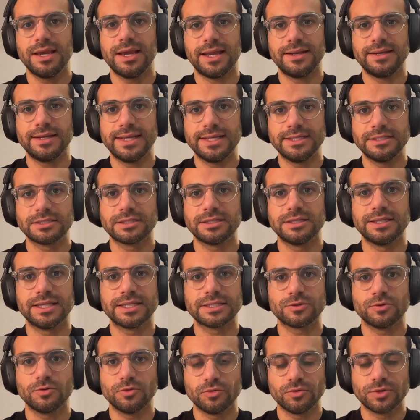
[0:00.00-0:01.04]
and insulin
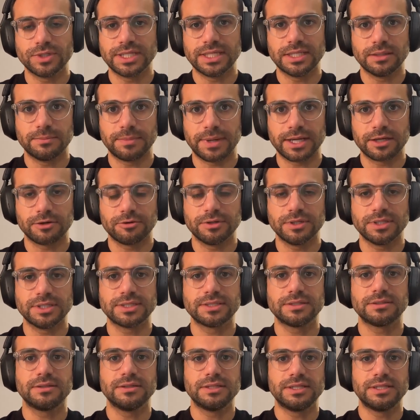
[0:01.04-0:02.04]
that's already in the pancreas,